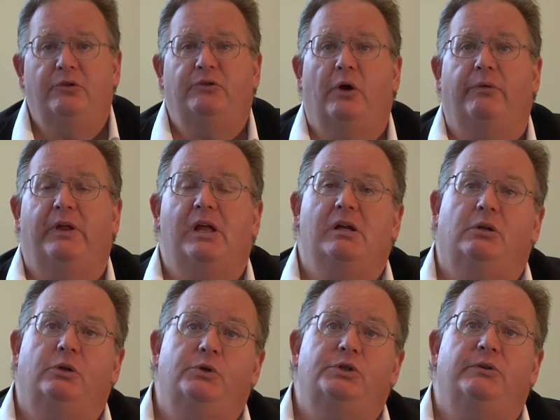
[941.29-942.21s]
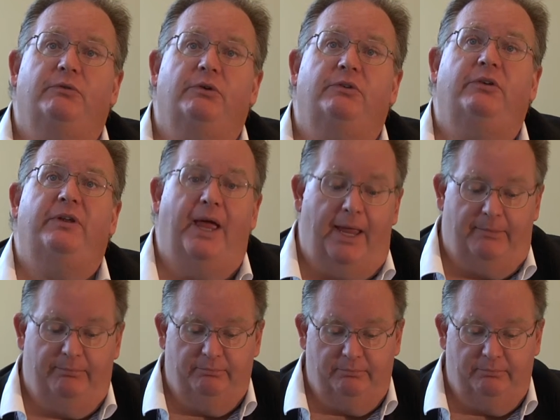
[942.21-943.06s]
So the conclusion for today,